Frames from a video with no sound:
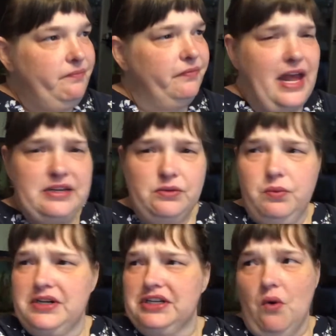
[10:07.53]
that's
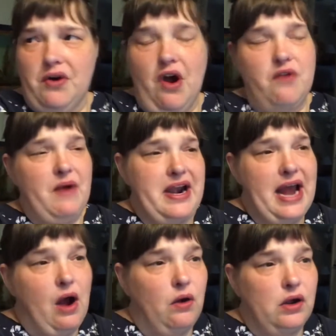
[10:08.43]
what's going on right
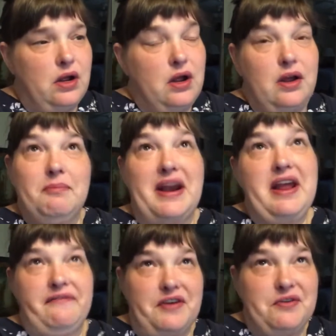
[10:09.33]
now. My
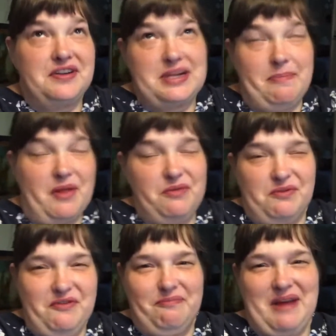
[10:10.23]
nephew is up on the
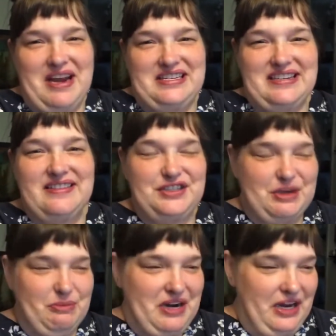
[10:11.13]
roof painting the
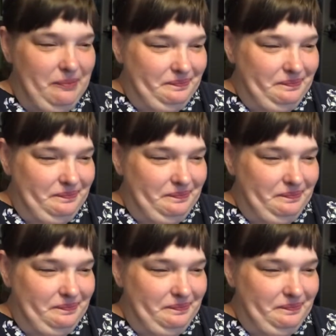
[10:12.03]
chimney.